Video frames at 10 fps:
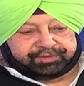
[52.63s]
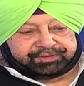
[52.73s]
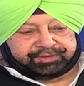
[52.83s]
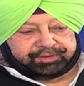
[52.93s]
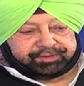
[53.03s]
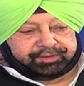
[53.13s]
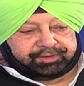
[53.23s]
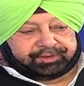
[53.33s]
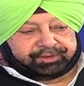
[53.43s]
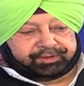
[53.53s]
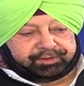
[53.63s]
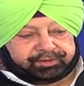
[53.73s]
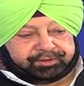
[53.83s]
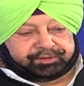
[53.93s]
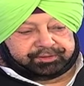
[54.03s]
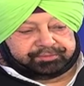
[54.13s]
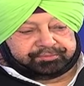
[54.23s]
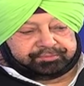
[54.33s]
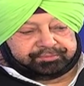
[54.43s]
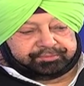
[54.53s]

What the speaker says: let's say in